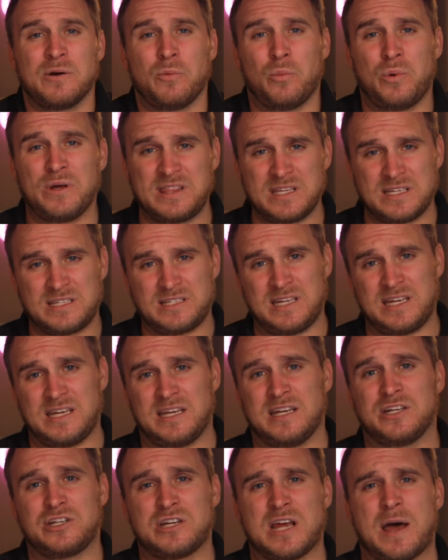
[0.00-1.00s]
With the
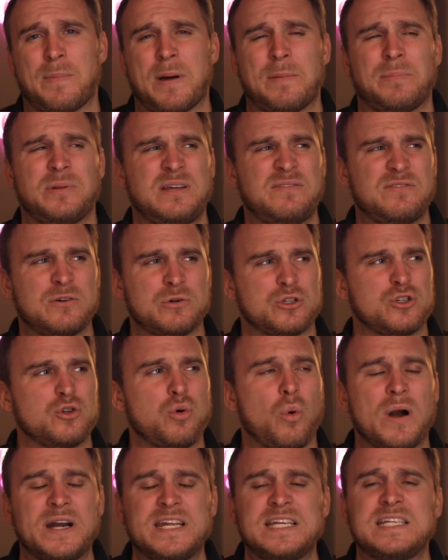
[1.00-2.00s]
CE Shop, I believe there's
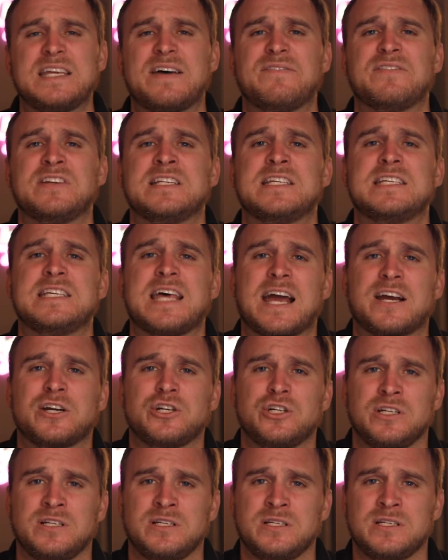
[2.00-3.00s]
27
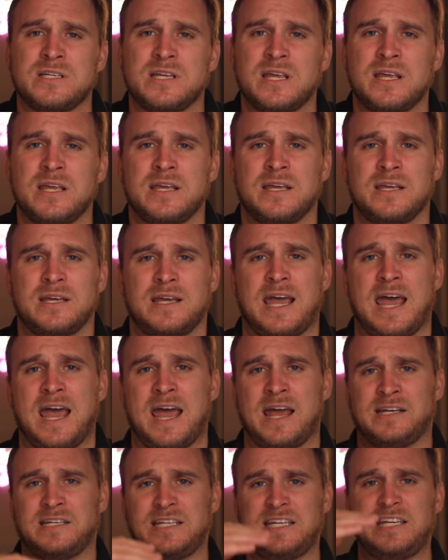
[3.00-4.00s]
sections,
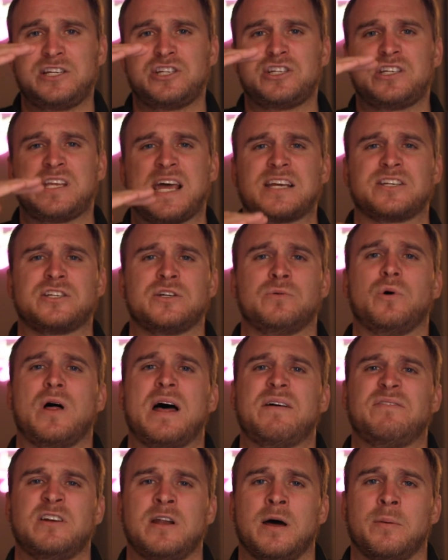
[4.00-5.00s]
and each section will
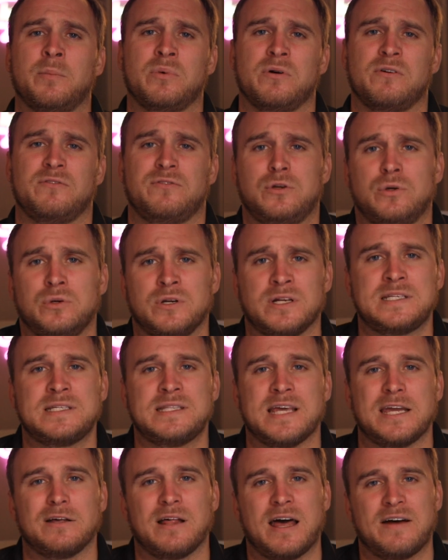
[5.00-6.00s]
have a number of units
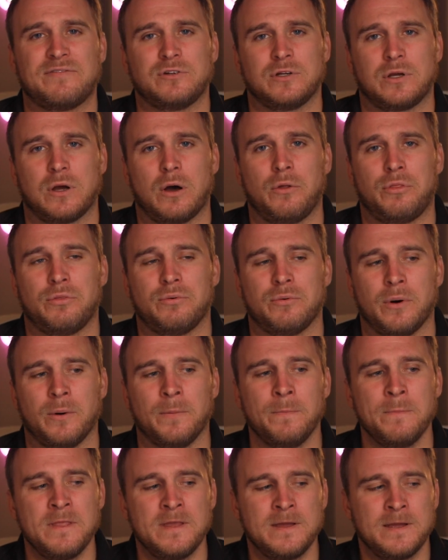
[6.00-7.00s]
that you'll have to go through
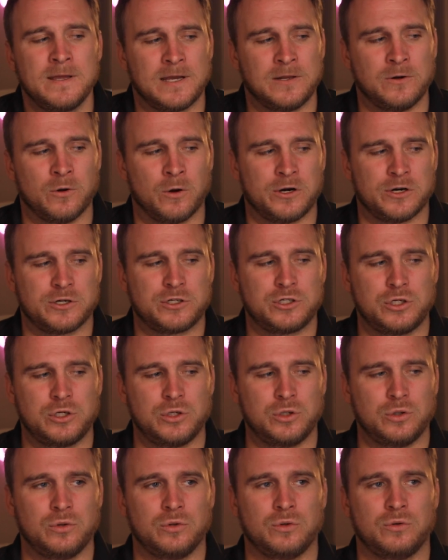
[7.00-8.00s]
in order
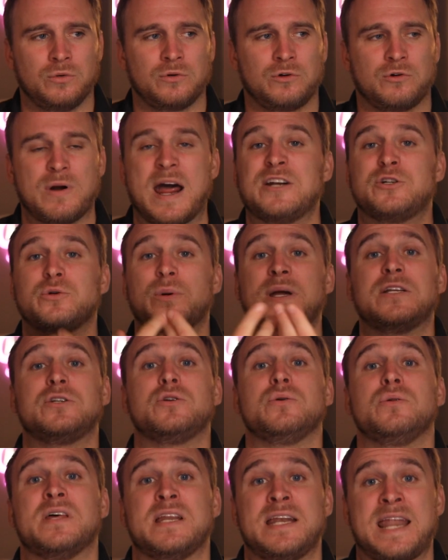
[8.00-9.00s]
to graduate
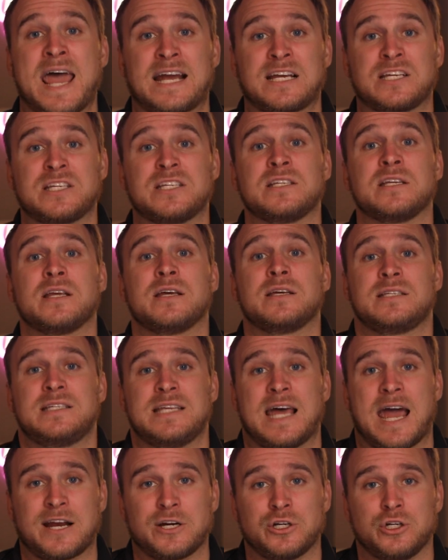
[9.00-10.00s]
to the next
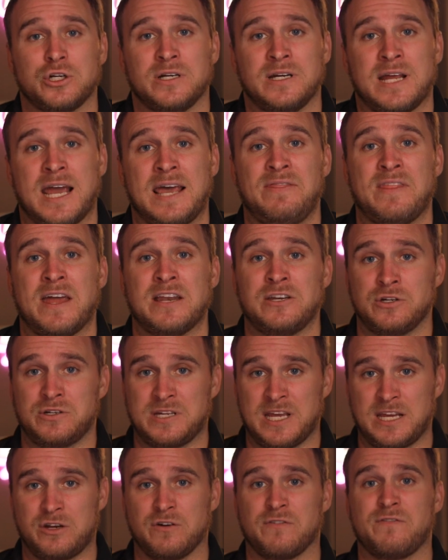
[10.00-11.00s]
section, and then you
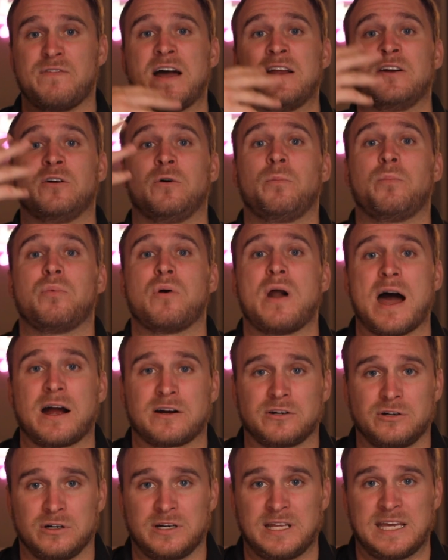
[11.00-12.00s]
take your final
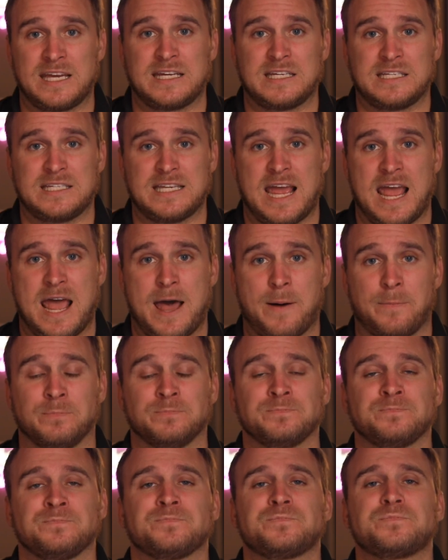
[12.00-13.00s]
proctored exam.
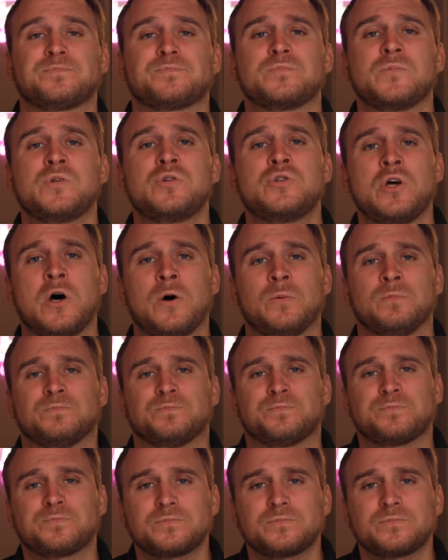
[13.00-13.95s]
So